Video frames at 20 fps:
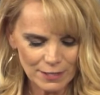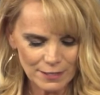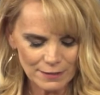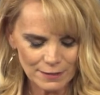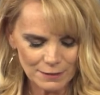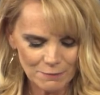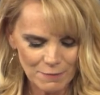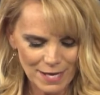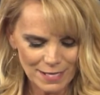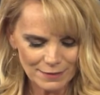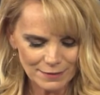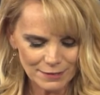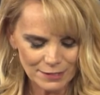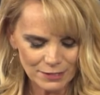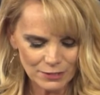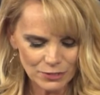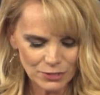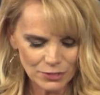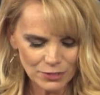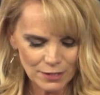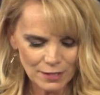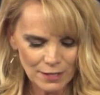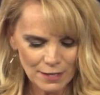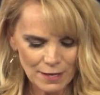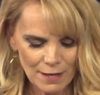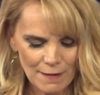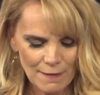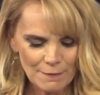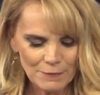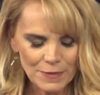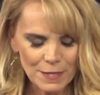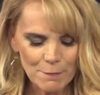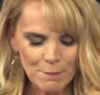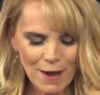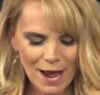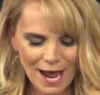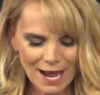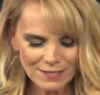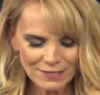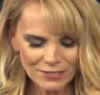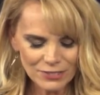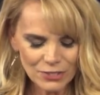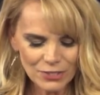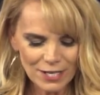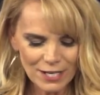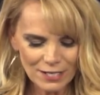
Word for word: his message. The pastor